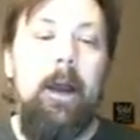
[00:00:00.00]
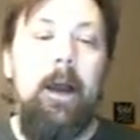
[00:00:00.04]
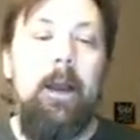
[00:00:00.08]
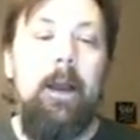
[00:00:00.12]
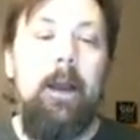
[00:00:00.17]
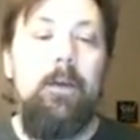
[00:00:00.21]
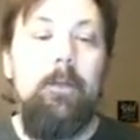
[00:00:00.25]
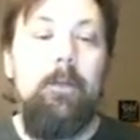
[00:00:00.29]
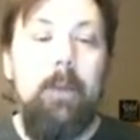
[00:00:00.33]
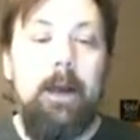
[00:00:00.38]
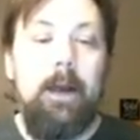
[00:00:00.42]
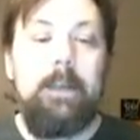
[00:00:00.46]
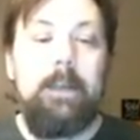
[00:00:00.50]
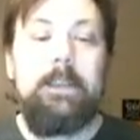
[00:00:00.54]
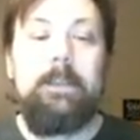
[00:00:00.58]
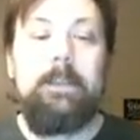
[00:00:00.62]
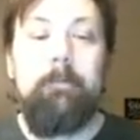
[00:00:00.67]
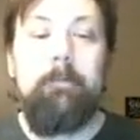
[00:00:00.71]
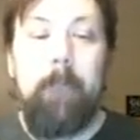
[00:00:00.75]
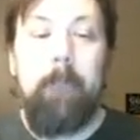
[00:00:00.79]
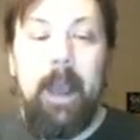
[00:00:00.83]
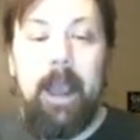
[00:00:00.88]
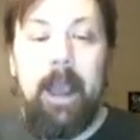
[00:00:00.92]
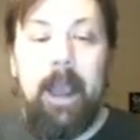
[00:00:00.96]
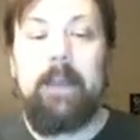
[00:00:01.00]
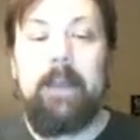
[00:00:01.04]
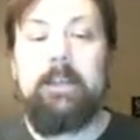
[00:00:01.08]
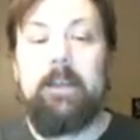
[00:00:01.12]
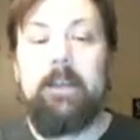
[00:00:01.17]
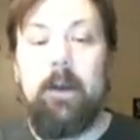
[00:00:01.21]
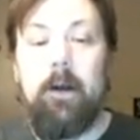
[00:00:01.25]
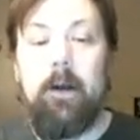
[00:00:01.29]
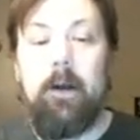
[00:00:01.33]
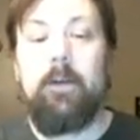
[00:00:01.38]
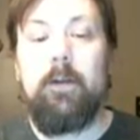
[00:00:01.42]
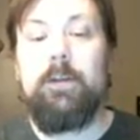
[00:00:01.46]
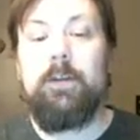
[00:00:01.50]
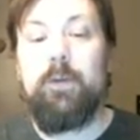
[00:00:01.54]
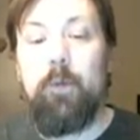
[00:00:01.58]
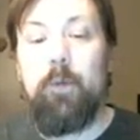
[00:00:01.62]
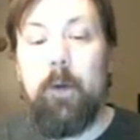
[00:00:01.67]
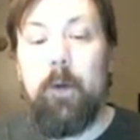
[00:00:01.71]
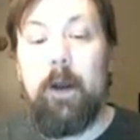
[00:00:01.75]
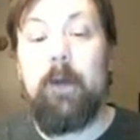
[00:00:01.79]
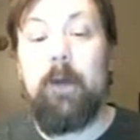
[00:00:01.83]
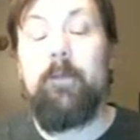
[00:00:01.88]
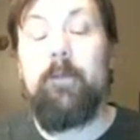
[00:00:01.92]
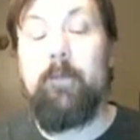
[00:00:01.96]
You must pass all
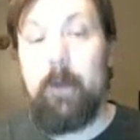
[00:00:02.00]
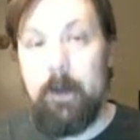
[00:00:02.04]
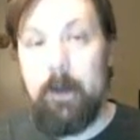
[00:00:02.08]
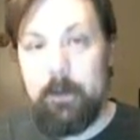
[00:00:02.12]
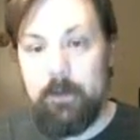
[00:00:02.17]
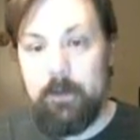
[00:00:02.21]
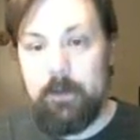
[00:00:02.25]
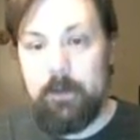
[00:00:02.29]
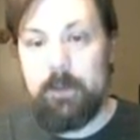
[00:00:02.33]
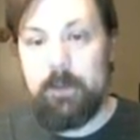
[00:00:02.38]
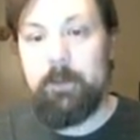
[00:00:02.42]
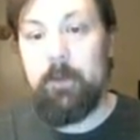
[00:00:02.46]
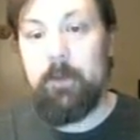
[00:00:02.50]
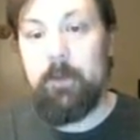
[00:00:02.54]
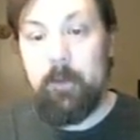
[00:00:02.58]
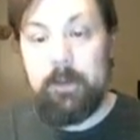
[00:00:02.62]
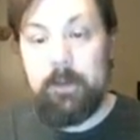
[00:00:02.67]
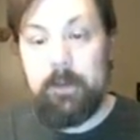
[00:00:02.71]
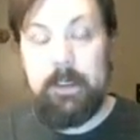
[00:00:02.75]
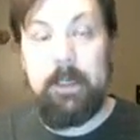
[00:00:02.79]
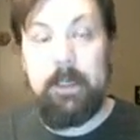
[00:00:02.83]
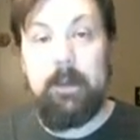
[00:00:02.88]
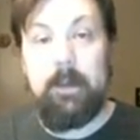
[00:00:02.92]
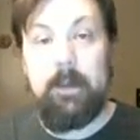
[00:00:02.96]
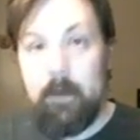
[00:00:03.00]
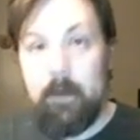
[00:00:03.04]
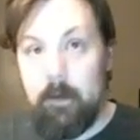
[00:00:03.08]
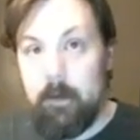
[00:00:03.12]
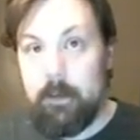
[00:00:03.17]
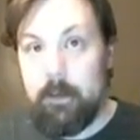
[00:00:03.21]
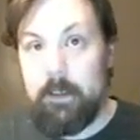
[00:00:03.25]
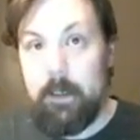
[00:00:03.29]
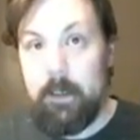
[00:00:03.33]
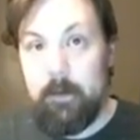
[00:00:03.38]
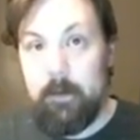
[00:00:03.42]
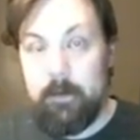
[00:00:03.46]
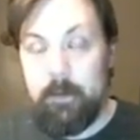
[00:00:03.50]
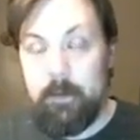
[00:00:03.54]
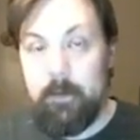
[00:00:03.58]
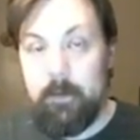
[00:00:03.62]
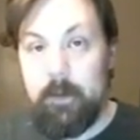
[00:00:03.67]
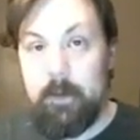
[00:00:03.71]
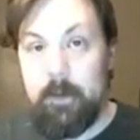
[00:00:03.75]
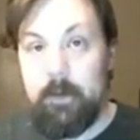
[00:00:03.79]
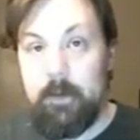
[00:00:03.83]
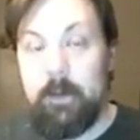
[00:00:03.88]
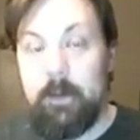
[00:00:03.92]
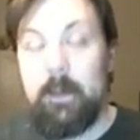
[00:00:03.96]
12 modules before taking college
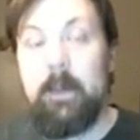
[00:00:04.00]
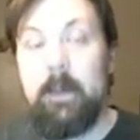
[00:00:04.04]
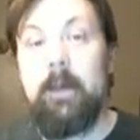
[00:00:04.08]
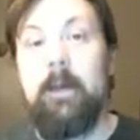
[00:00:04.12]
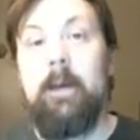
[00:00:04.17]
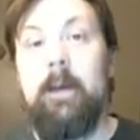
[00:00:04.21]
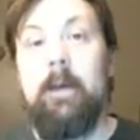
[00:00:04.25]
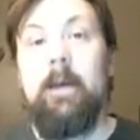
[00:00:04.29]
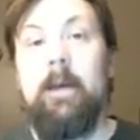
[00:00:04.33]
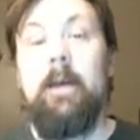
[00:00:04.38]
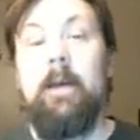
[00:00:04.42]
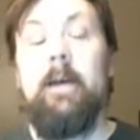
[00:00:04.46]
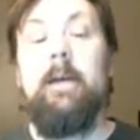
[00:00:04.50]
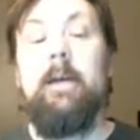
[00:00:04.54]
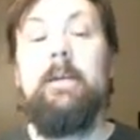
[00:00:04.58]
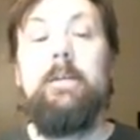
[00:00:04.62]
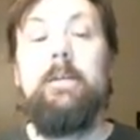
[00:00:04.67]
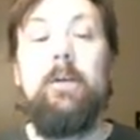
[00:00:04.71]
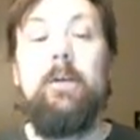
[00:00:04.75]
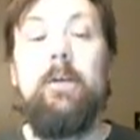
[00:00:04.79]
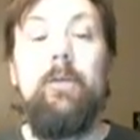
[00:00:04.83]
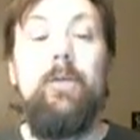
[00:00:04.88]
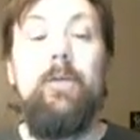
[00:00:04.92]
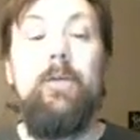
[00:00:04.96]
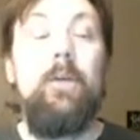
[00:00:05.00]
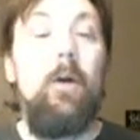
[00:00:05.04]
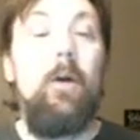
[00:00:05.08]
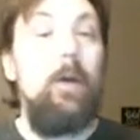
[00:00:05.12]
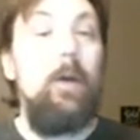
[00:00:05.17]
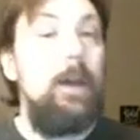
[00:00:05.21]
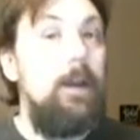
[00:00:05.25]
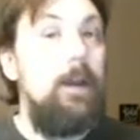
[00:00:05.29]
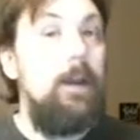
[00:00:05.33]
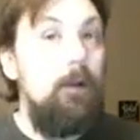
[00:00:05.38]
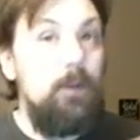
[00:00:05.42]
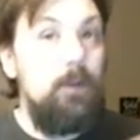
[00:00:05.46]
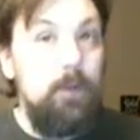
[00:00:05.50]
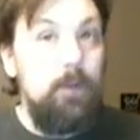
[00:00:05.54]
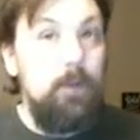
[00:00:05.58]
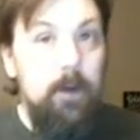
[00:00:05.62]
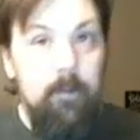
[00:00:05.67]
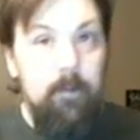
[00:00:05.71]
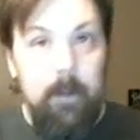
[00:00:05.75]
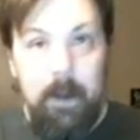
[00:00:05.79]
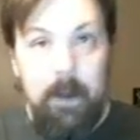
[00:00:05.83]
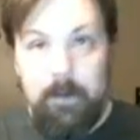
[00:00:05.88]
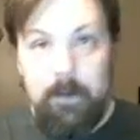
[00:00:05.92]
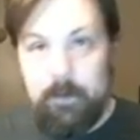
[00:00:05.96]
algebra. So if you don't get all
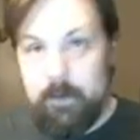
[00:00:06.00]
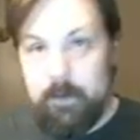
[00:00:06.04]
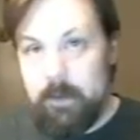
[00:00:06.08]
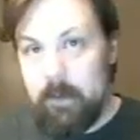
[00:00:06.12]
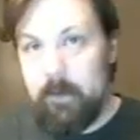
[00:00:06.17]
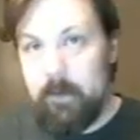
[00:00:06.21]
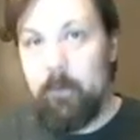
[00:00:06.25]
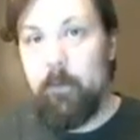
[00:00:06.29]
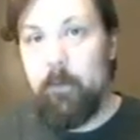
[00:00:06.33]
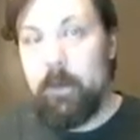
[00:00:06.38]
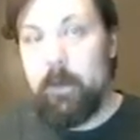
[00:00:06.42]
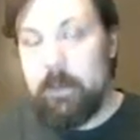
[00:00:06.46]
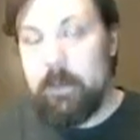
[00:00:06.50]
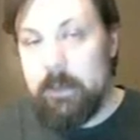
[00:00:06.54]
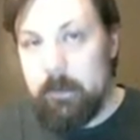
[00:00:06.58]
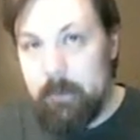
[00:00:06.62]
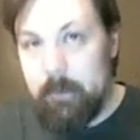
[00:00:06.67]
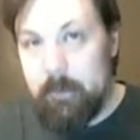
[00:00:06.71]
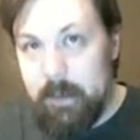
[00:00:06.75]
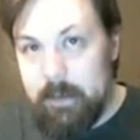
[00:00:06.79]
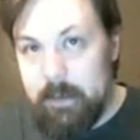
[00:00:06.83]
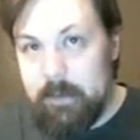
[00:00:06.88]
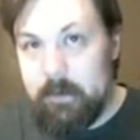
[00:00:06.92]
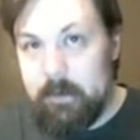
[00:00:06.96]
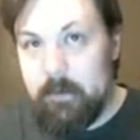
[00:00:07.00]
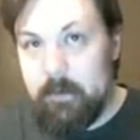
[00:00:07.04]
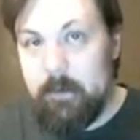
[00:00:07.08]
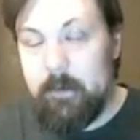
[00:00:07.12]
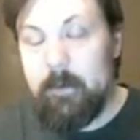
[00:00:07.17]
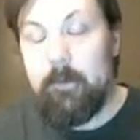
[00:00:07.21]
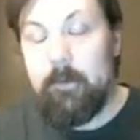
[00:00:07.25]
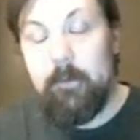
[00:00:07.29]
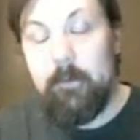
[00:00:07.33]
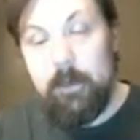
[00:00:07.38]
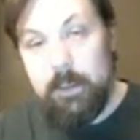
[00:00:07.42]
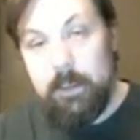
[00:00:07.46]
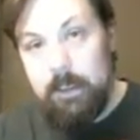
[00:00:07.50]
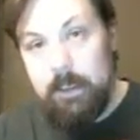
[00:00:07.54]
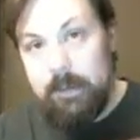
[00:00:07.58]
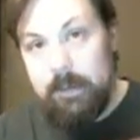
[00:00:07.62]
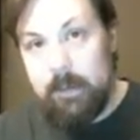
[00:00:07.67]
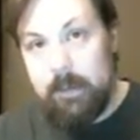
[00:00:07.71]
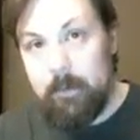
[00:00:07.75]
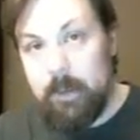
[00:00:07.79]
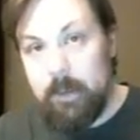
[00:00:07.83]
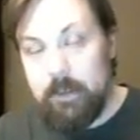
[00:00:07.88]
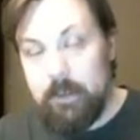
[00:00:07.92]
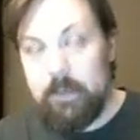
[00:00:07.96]
12 modules done in one semester, which as
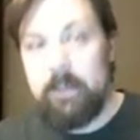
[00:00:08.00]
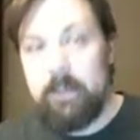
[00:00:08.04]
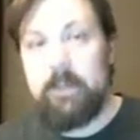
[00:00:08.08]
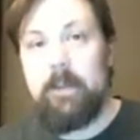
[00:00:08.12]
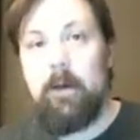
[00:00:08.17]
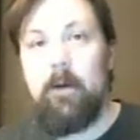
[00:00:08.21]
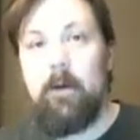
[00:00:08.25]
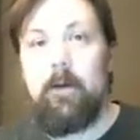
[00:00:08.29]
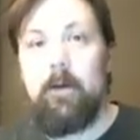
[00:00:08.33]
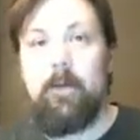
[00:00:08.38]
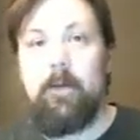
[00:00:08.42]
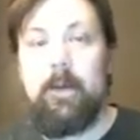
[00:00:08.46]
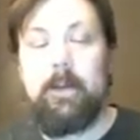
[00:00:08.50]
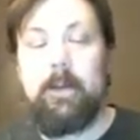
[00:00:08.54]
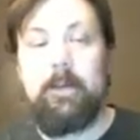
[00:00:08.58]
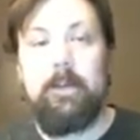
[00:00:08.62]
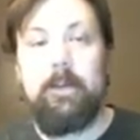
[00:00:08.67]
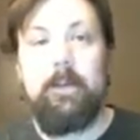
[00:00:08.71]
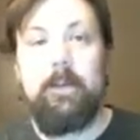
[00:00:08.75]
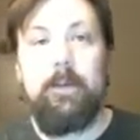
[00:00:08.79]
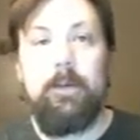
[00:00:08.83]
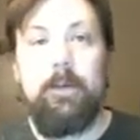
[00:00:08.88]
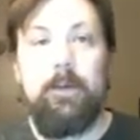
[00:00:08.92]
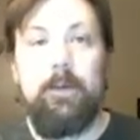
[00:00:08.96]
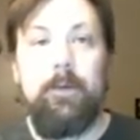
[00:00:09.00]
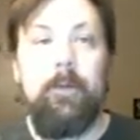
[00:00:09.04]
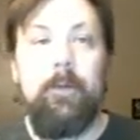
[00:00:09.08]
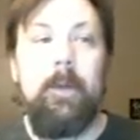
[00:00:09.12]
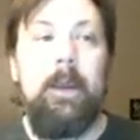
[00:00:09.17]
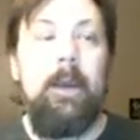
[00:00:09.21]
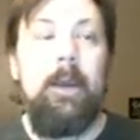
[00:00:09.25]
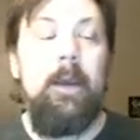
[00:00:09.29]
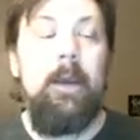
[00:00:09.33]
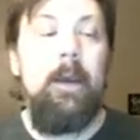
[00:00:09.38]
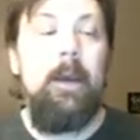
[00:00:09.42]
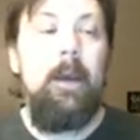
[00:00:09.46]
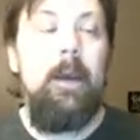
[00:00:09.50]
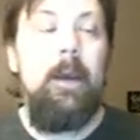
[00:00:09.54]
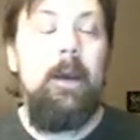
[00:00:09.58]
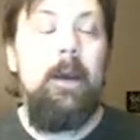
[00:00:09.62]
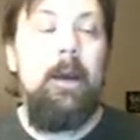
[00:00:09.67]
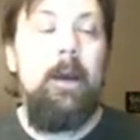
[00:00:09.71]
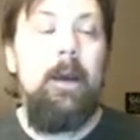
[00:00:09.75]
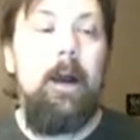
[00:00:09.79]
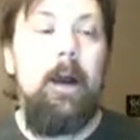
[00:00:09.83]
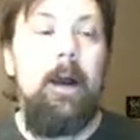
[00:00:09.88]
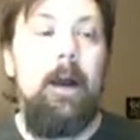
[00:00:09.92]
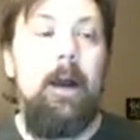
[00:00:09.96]
I mentioned is a hard thing to do,
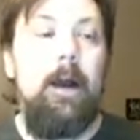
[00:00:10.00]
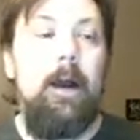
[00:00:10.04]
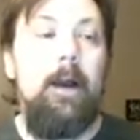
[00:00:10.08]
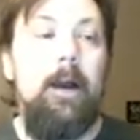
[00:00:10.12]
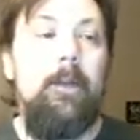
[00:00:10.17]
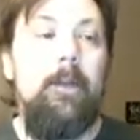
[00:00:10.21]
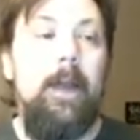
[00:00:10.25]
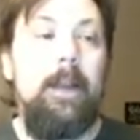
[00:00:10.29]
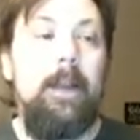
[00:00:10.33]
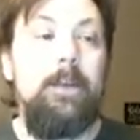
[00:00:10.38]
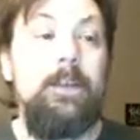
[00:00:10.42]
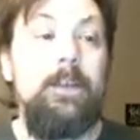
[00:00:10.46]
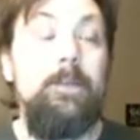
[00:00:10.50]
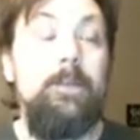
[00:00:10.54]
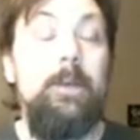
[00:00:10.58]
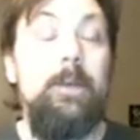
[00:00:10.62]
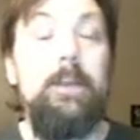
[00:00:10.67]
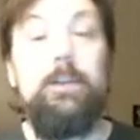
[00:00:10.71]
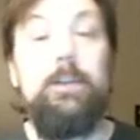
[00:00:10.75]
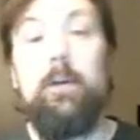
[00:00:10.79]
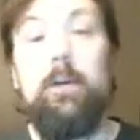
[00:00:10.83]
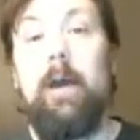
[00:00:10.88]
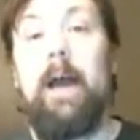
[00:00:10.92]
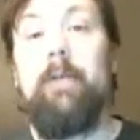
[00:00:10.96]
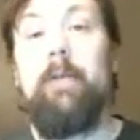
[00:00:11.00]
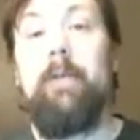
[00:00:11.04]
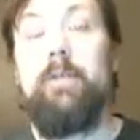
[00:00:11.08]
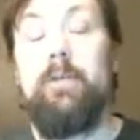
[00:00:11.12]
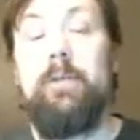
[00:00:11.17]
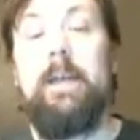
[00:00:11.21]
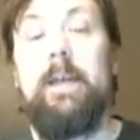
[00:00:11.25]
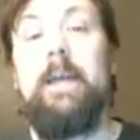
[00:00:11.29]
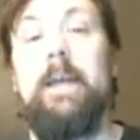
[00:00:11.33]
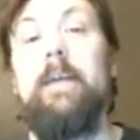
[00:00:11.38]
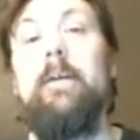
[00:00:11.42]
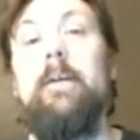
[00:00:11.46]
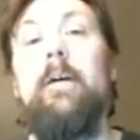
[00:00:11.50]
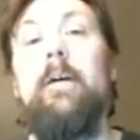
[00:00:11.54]
that just means you'll have to take